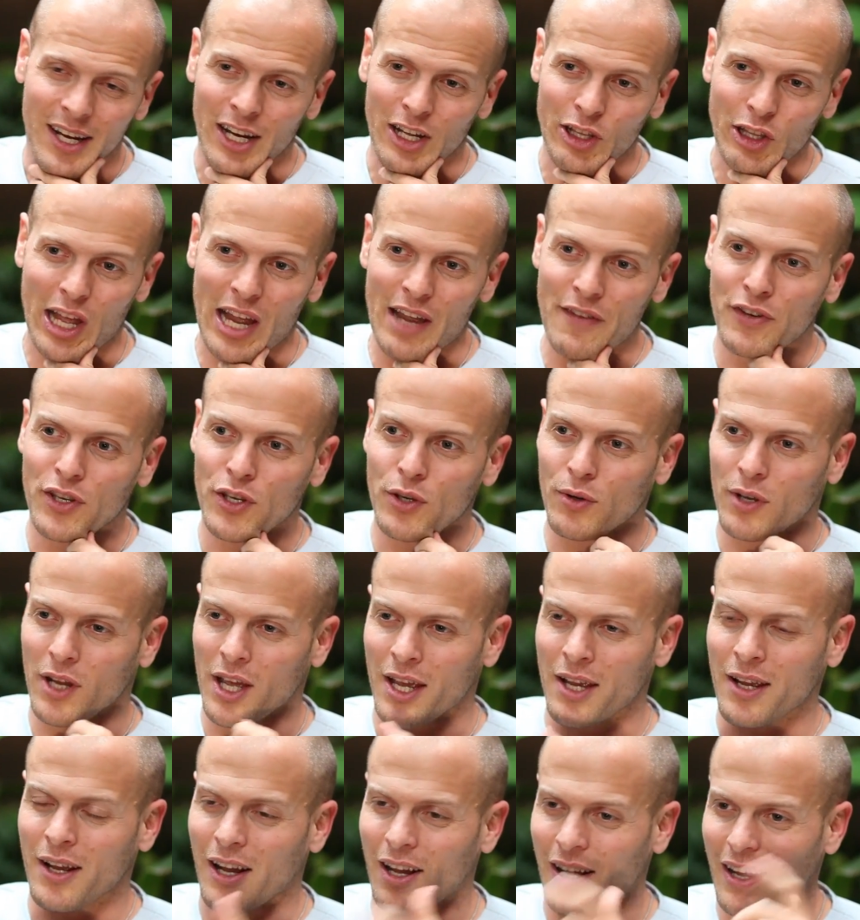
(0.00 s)
live
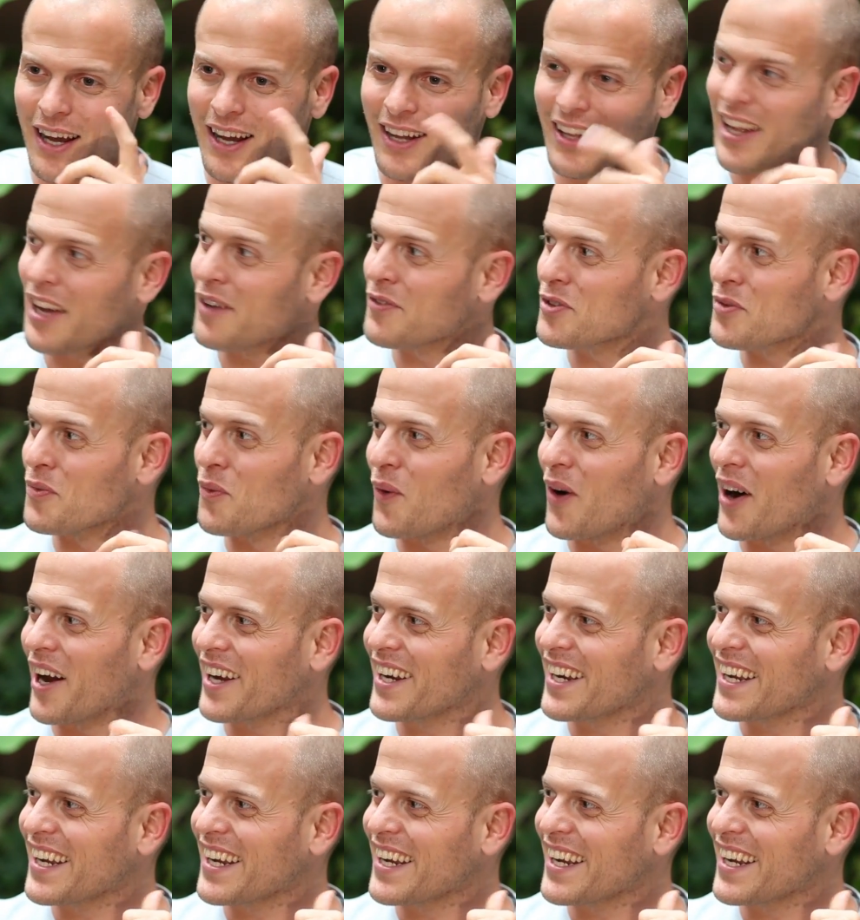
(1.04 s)
Q&A. I'll have some wine.